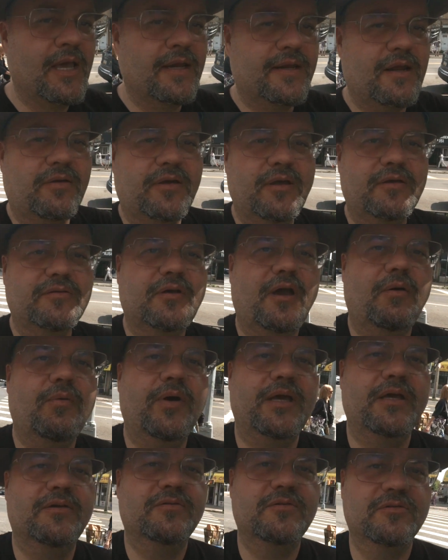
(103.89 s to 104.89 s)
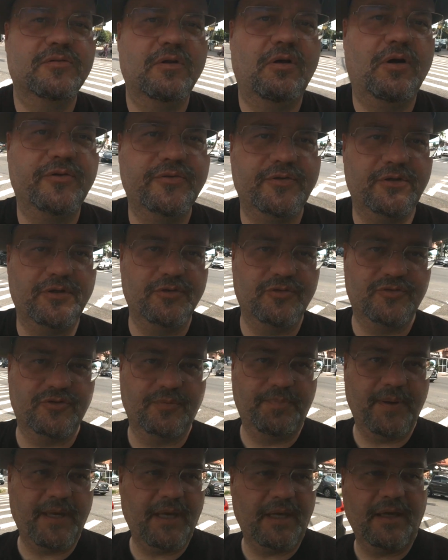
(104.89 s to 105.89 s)
Now, Kings Highway isn't as long as it used to
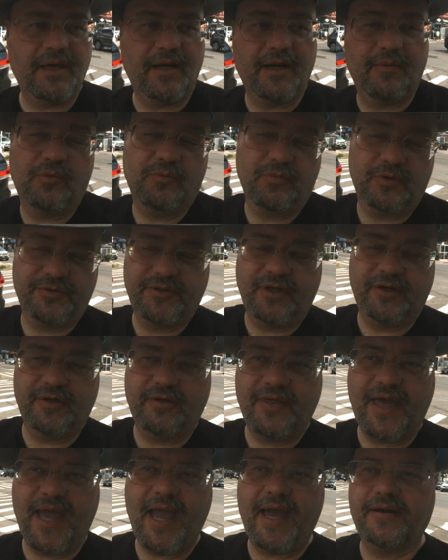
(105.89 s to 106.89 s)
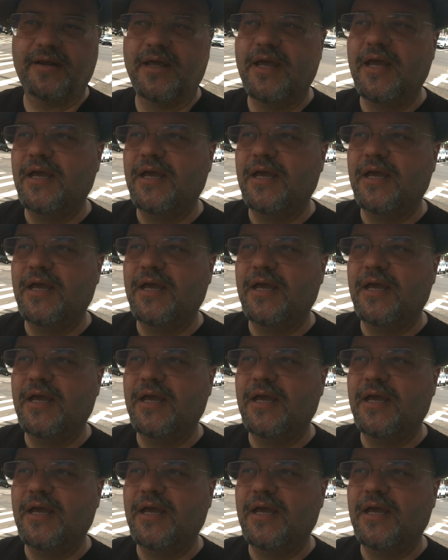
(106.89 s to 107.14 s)
be. Anyone will tell you that.